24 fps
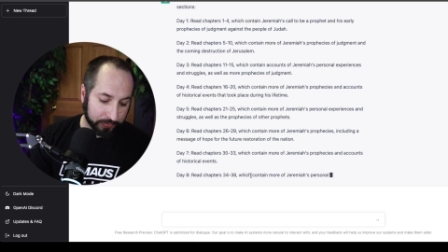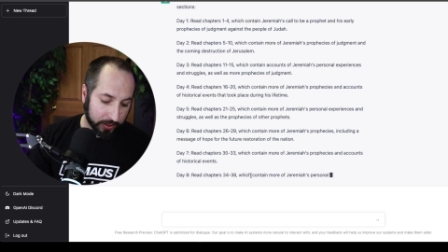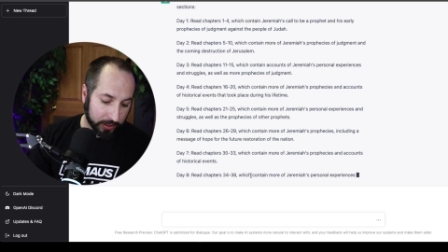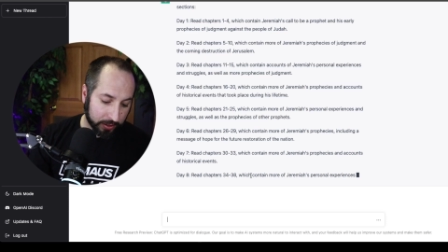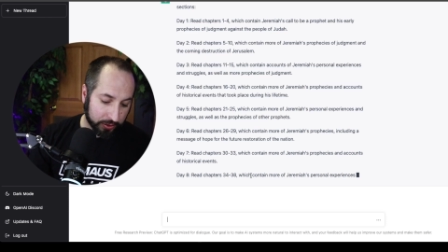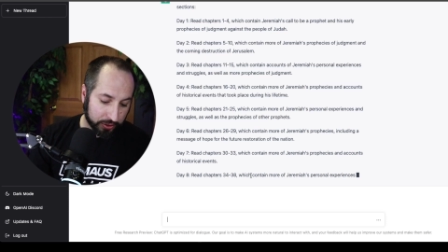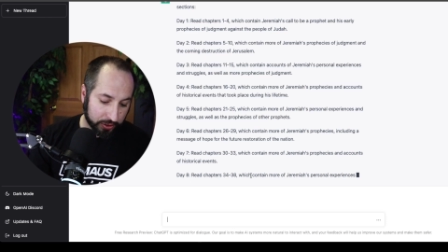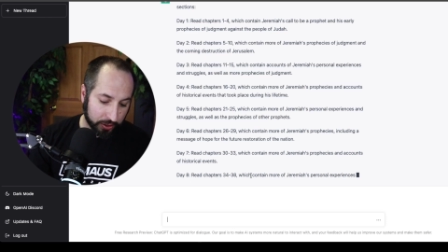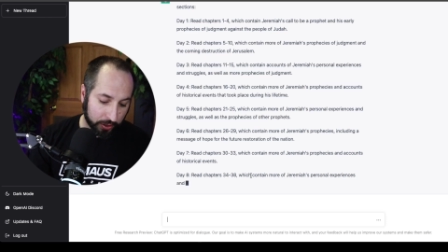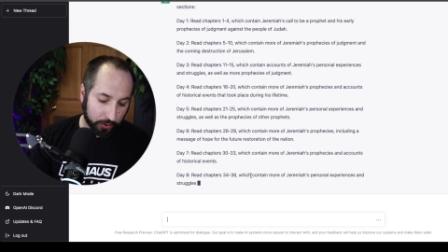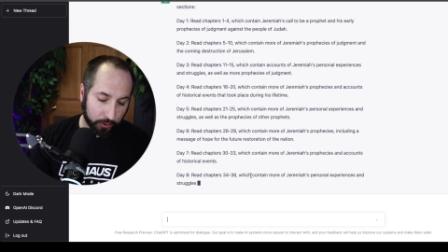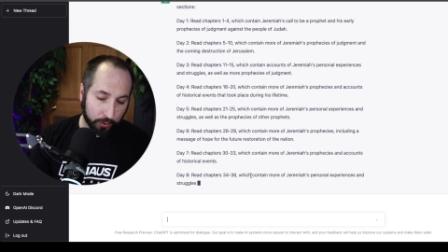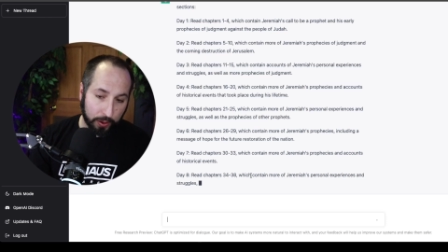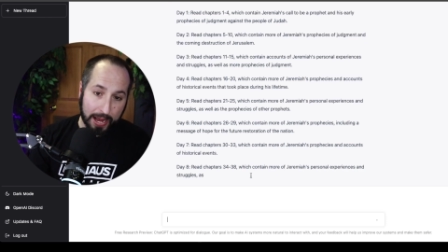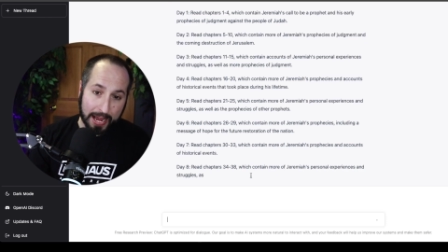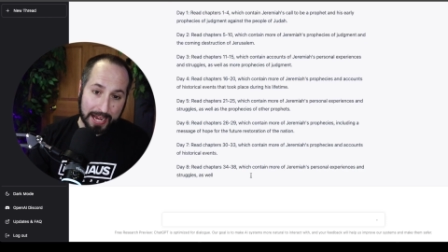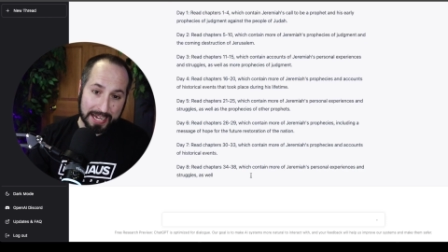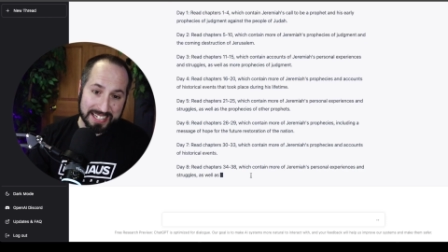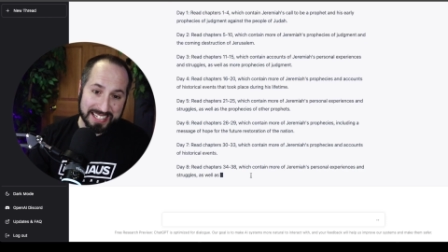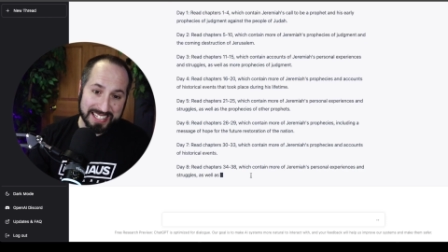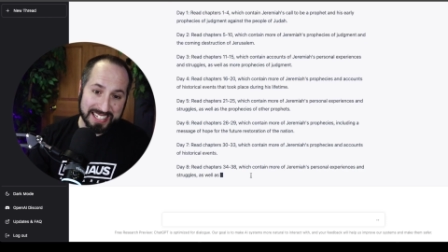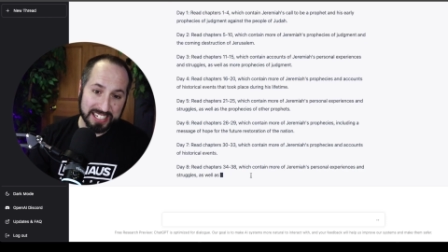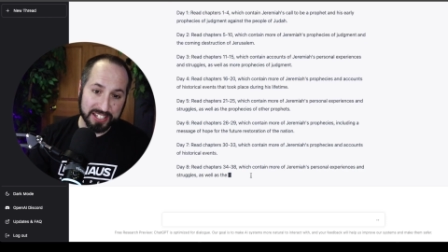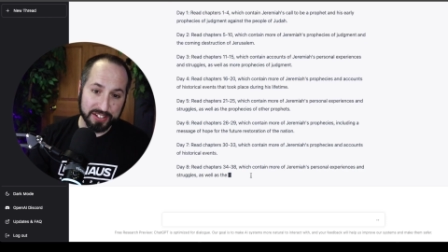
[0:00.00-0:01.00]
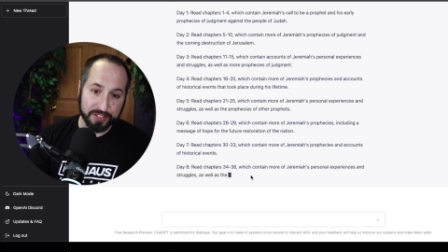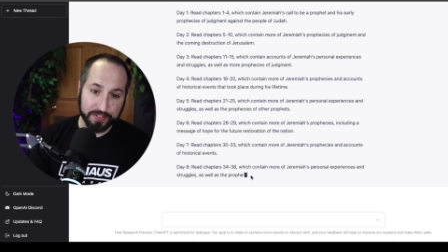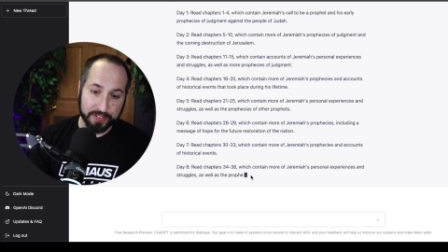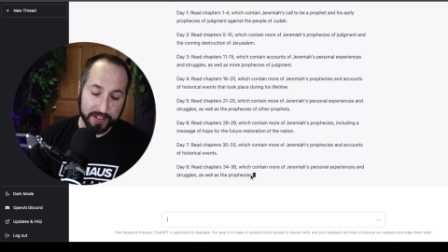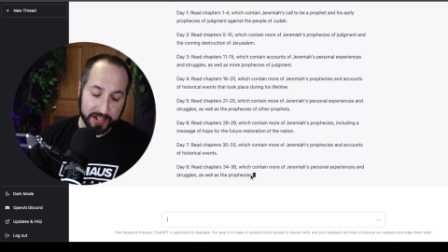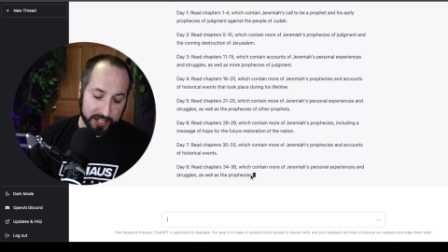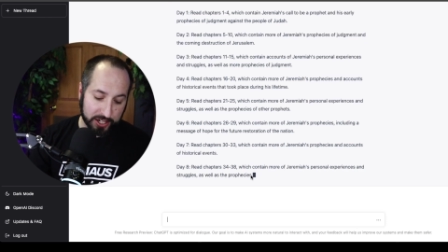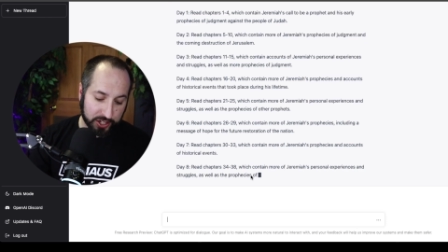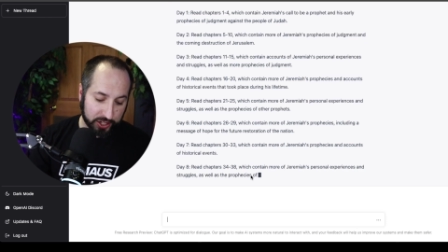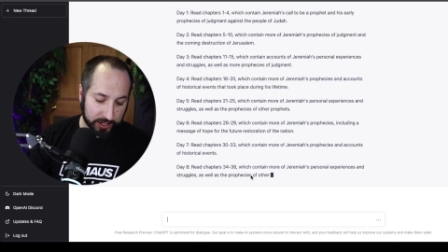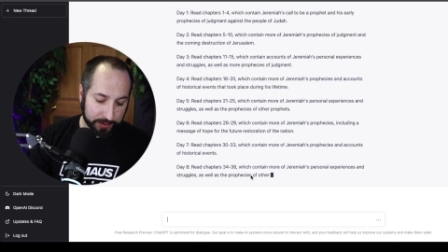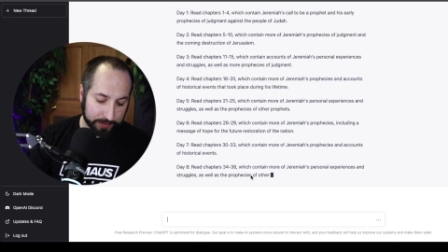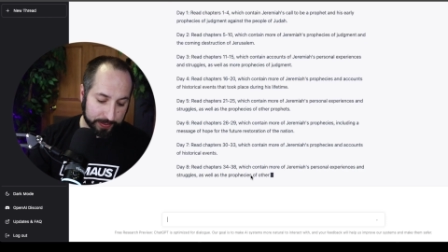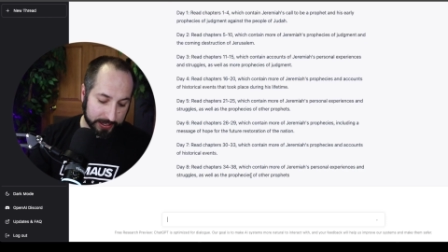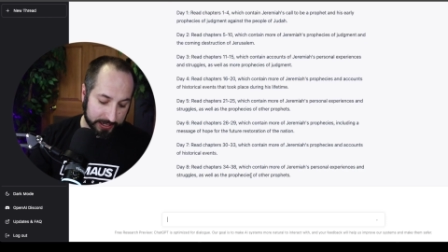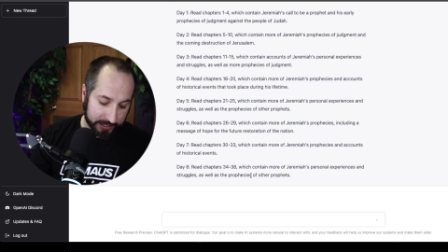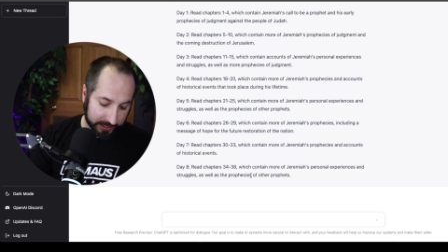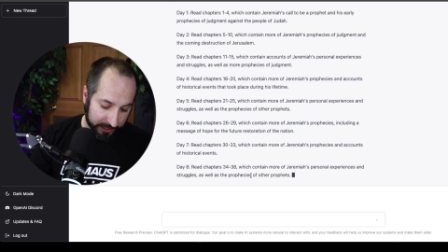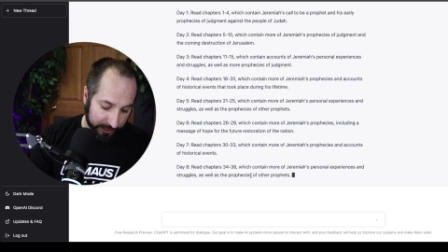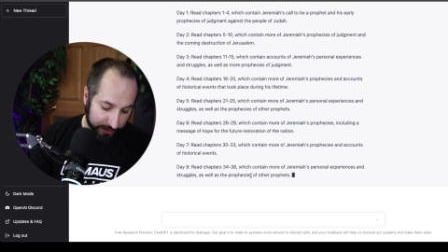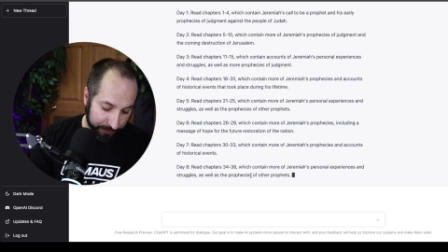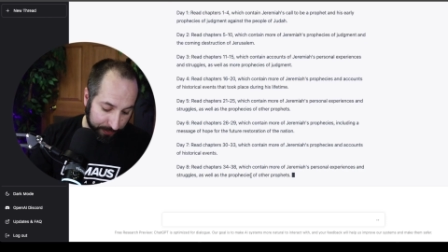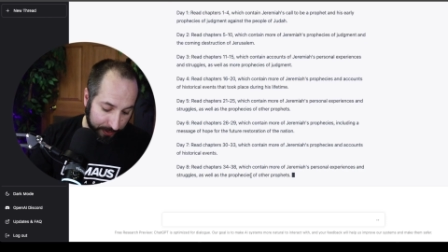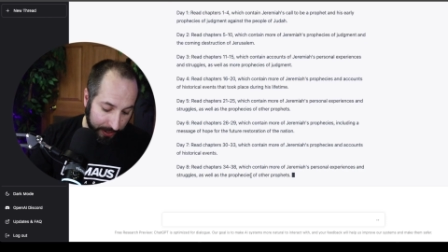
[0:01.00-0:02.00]
So as it's finishing,
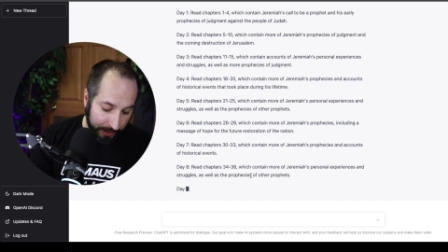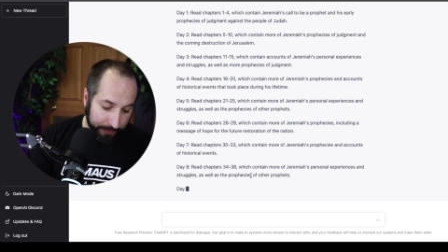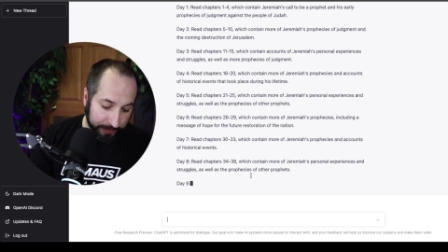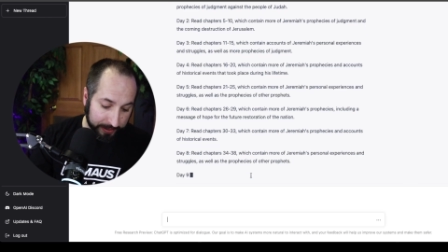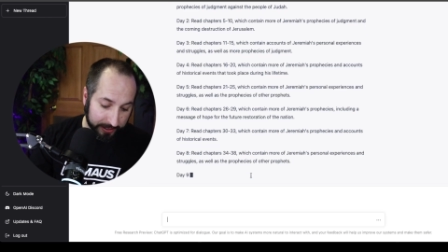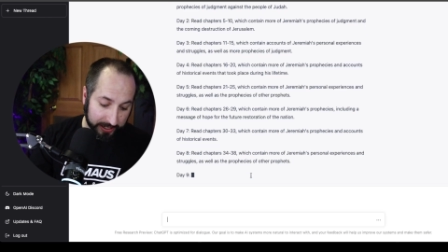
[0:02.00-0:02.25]
because it's probably